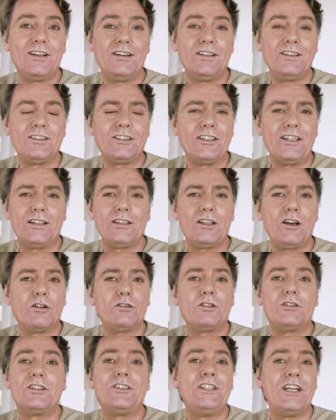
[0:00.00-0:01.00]
She didn't go to
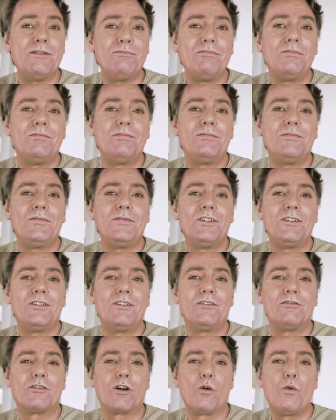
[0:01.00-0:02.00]
the gym
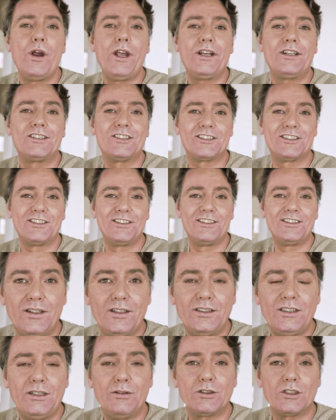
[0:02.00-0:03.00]
for weeks.
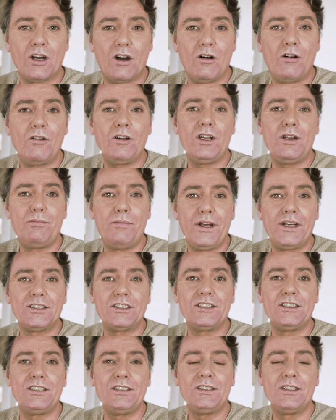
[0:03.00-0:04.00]
She was only
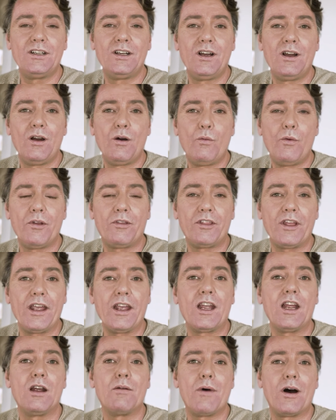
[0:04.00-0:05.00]
busy with
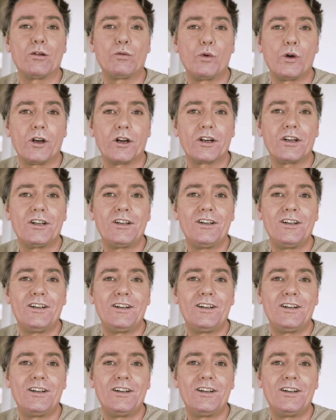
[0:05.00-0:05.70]
thinking about work.